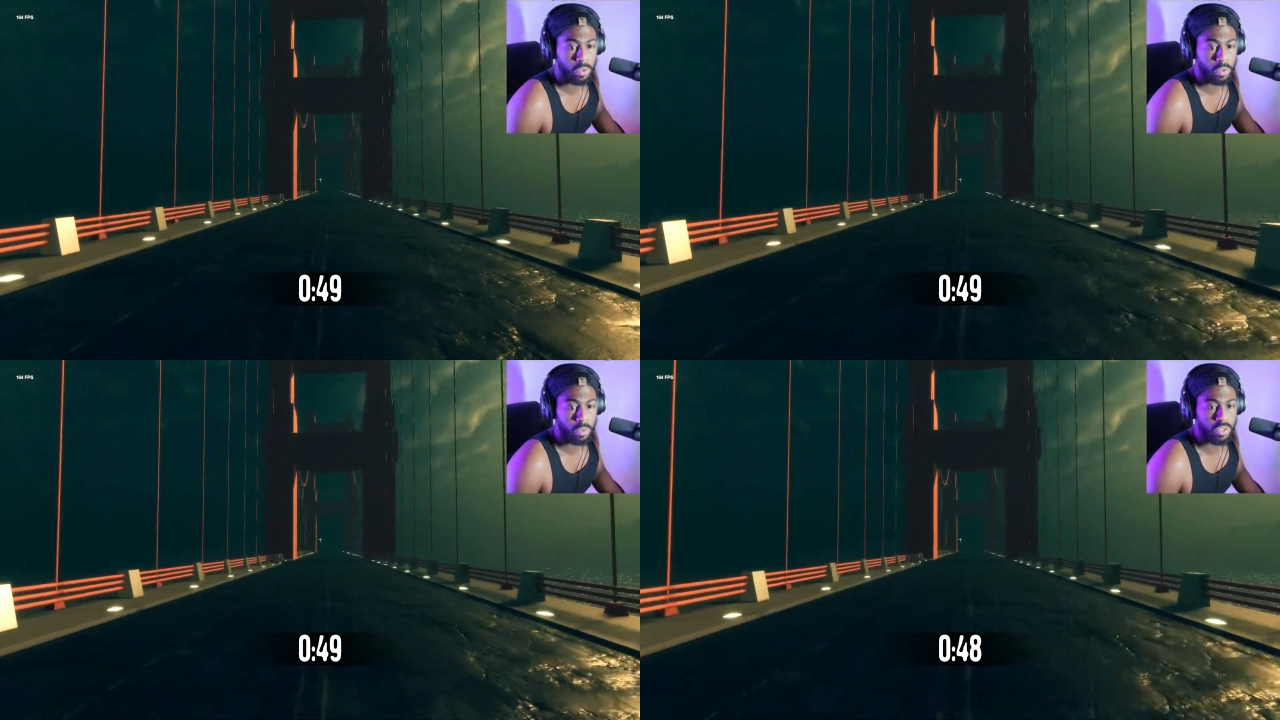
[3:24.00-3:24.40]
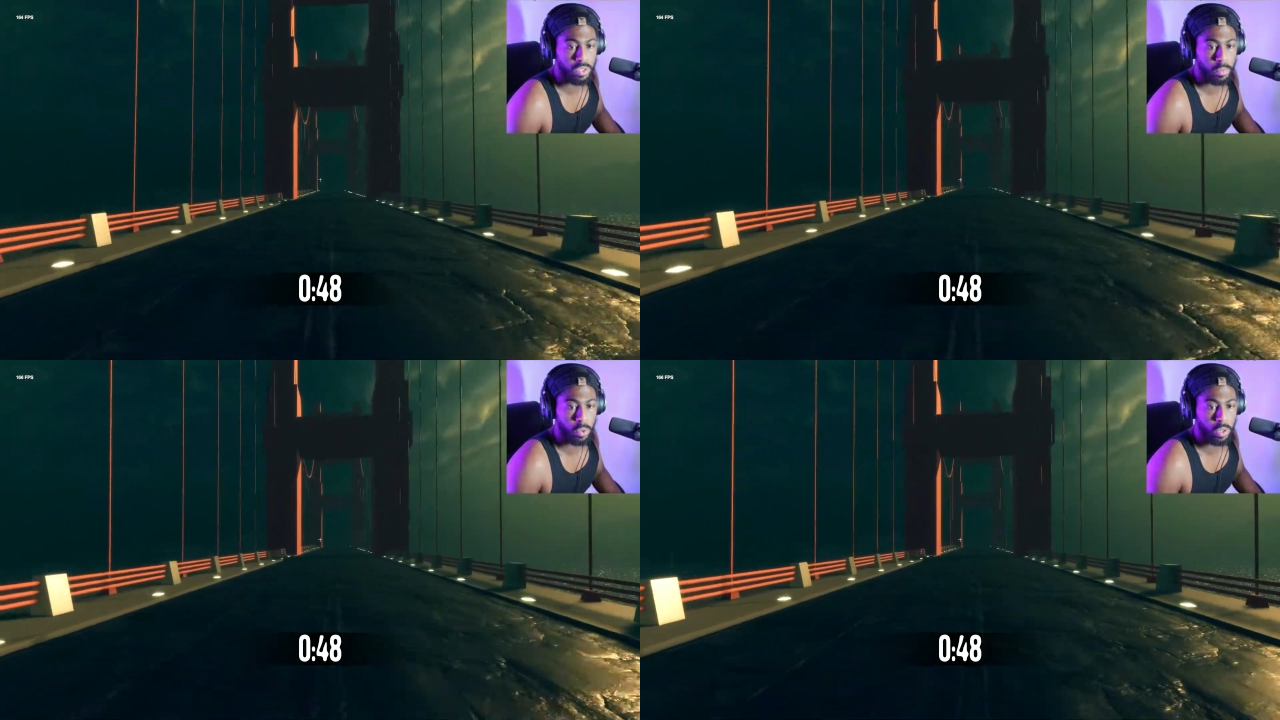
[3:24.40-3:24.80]
Was there
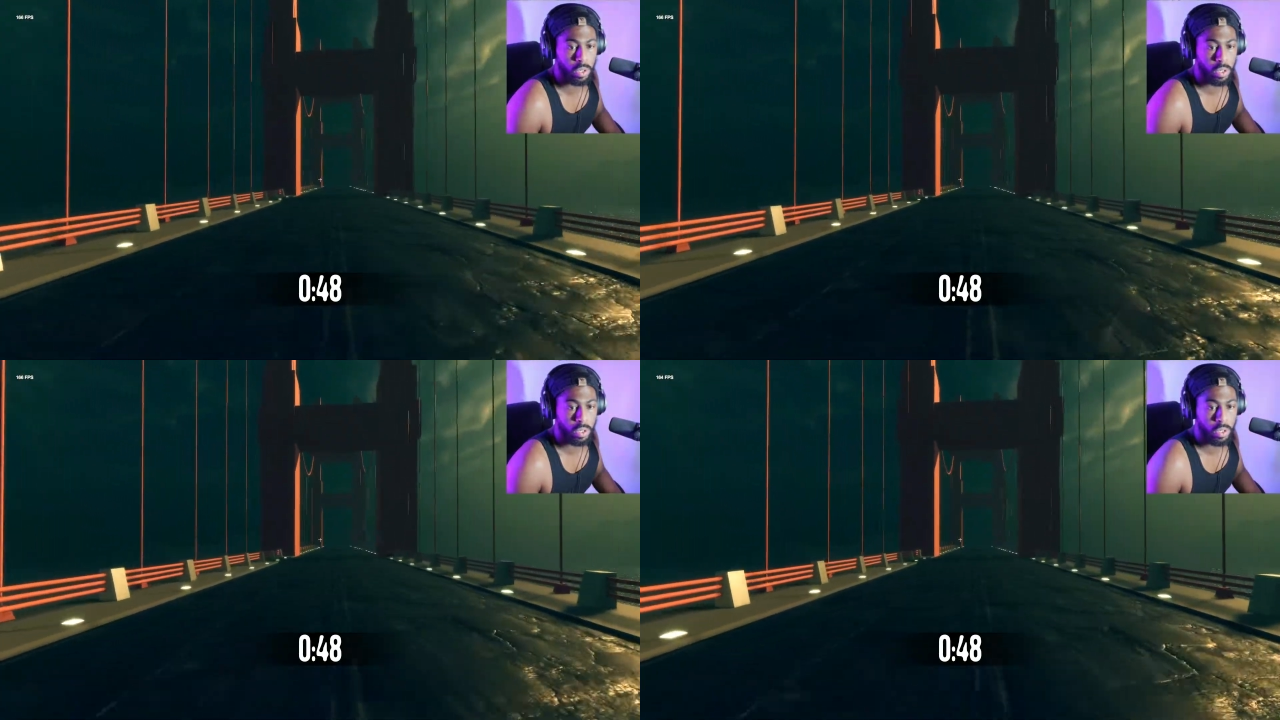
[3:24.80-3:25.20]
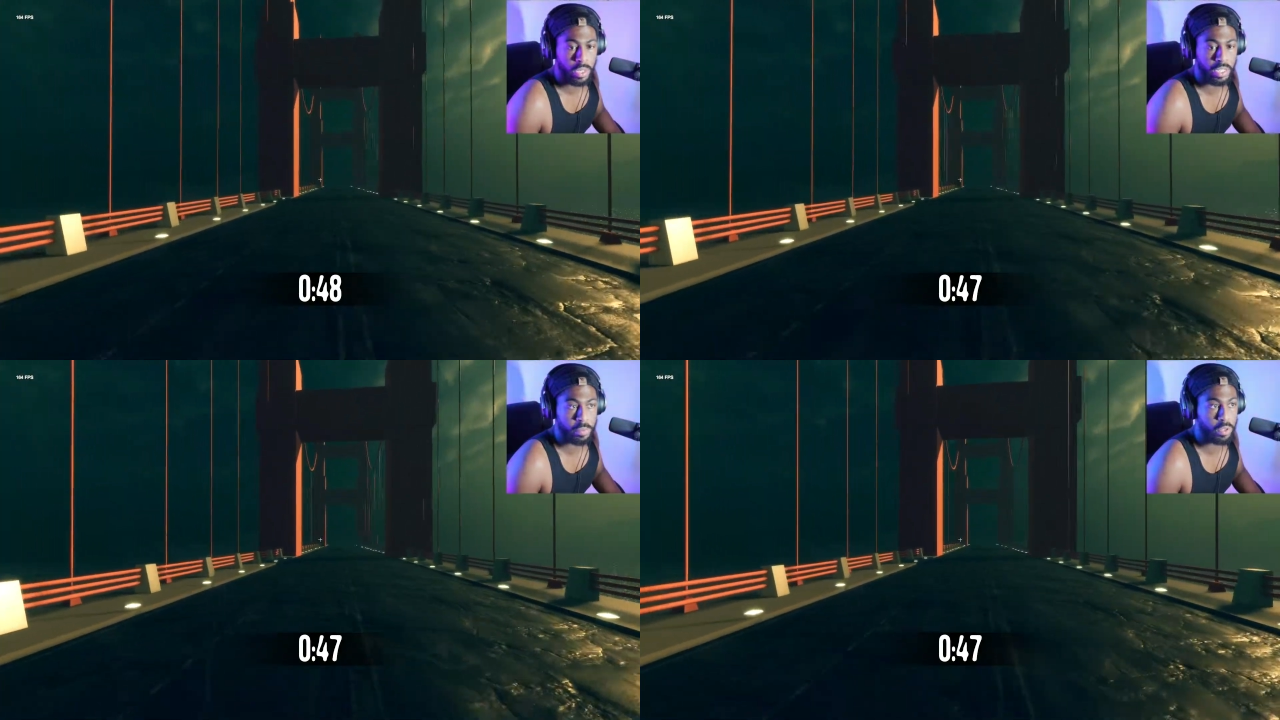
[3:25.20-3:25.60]
more that I
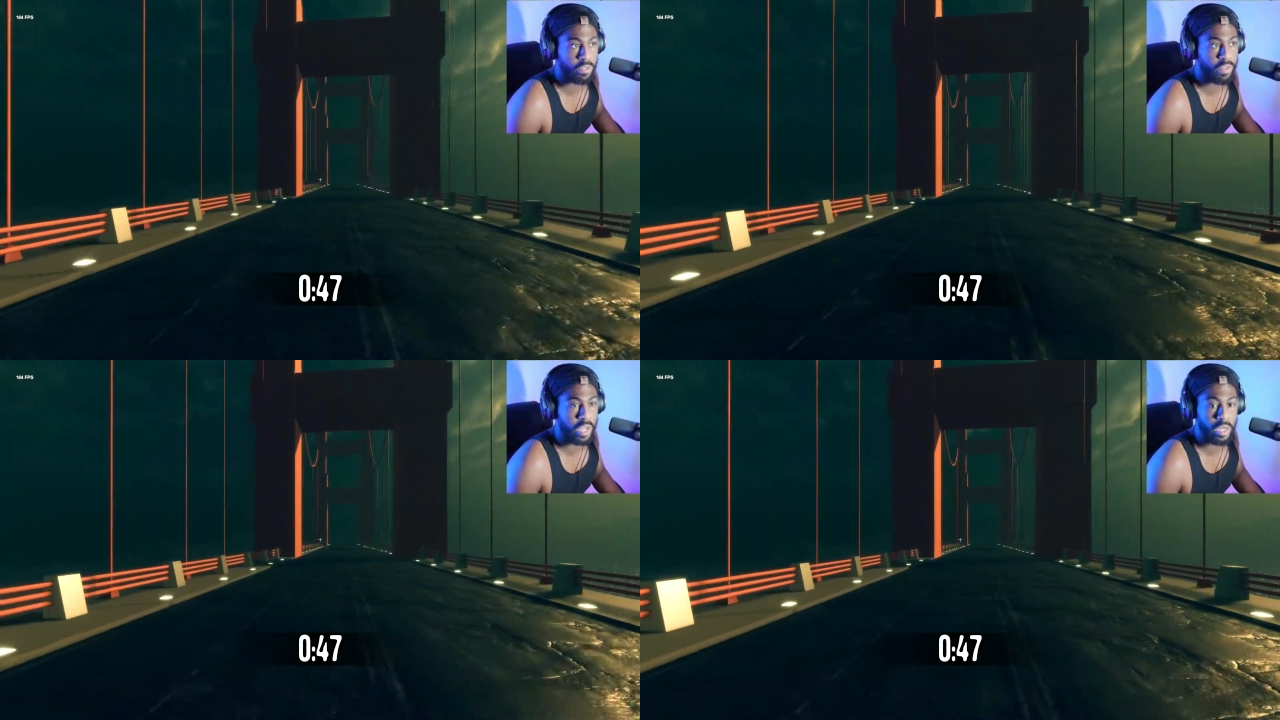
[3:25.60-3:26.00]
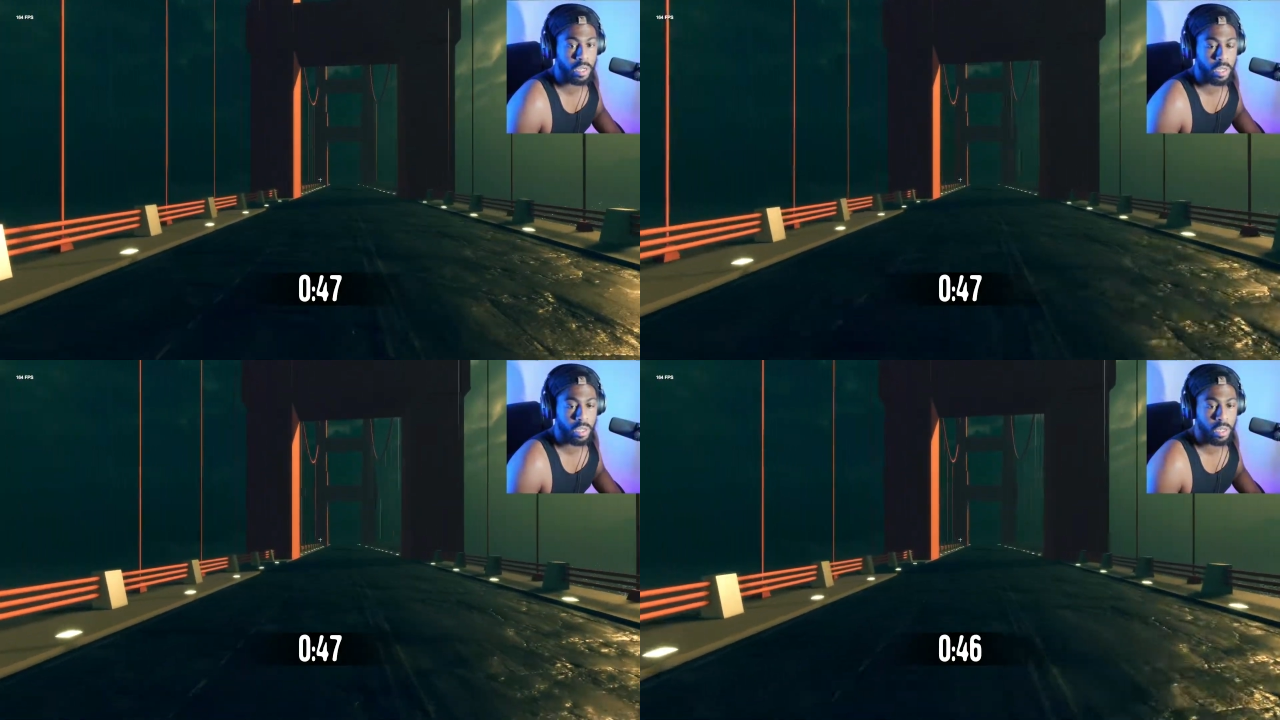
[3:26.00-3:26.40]
was supposed to find?
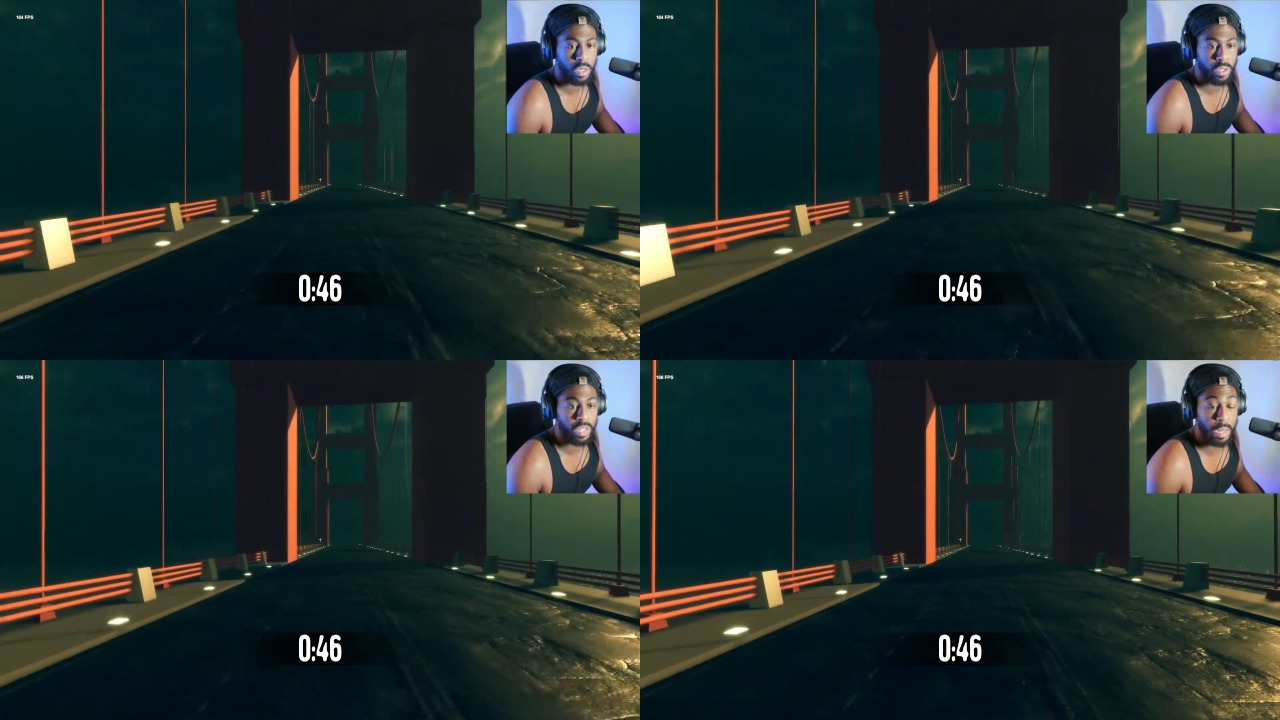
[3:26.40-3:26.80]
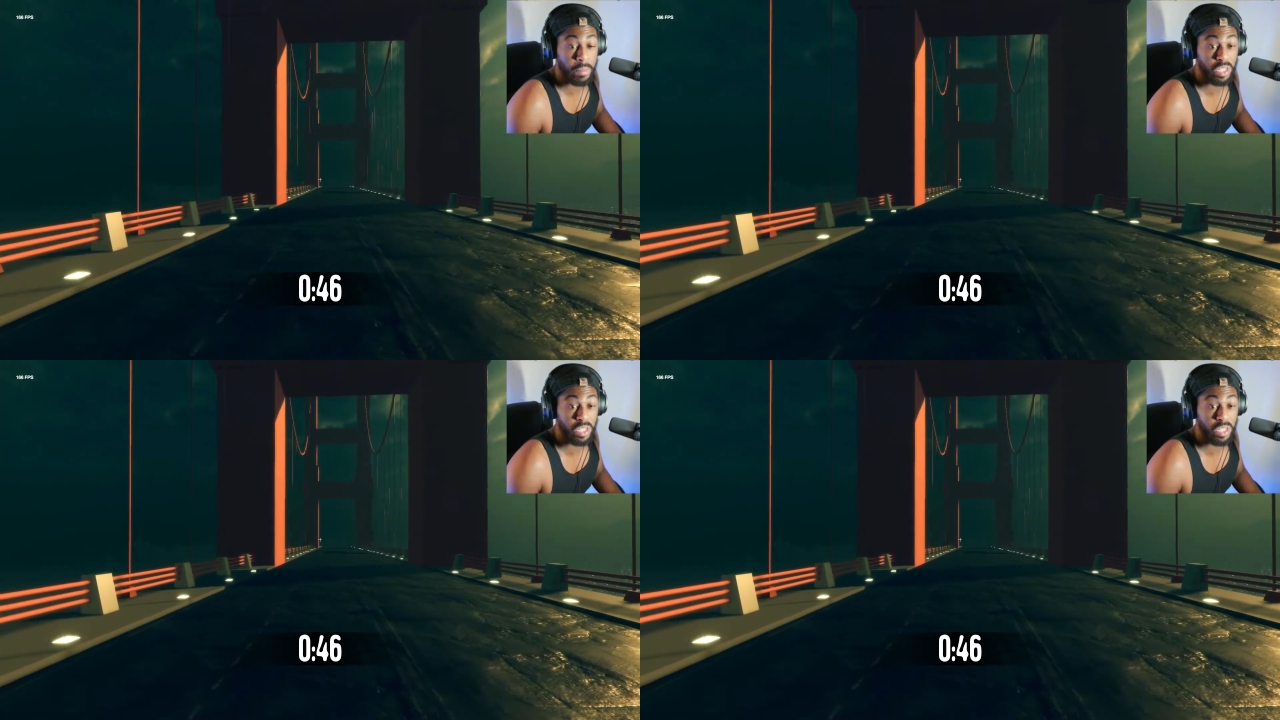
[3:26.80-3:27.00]
Did I miss